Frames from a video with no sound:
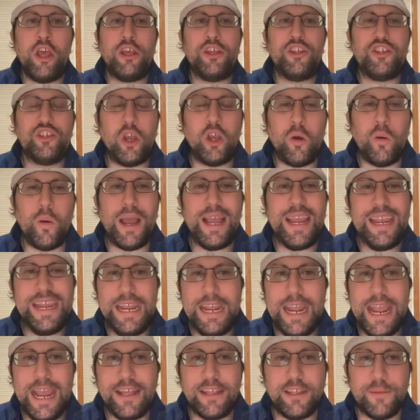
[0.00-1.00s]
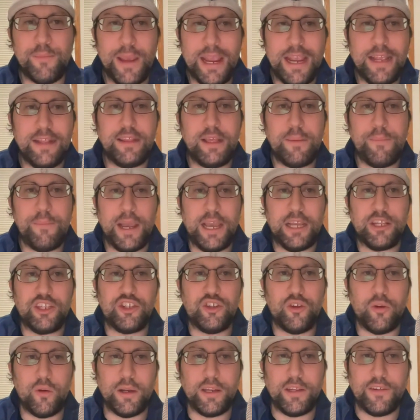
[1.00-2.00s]
So he has made the best
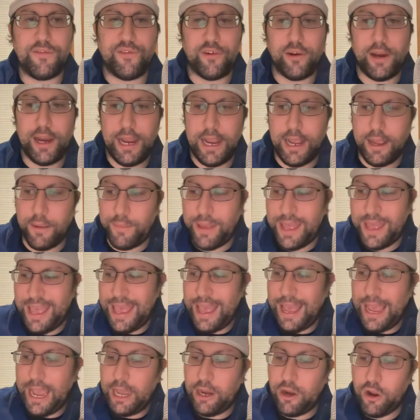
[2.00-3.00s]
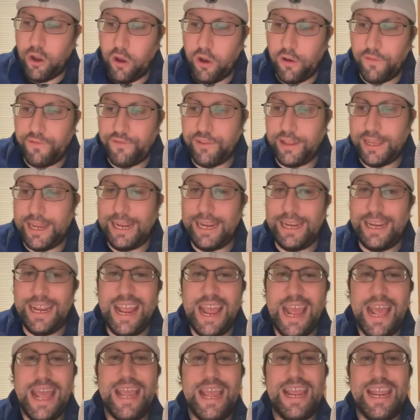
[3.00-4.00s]
choice for him. And hopefully
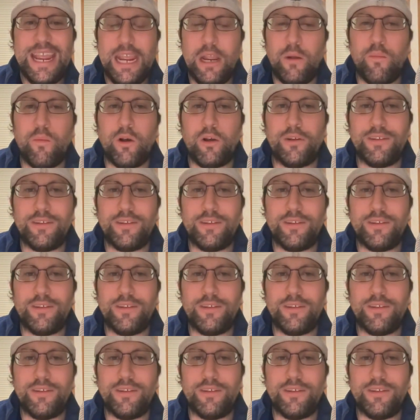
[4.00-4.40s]
he will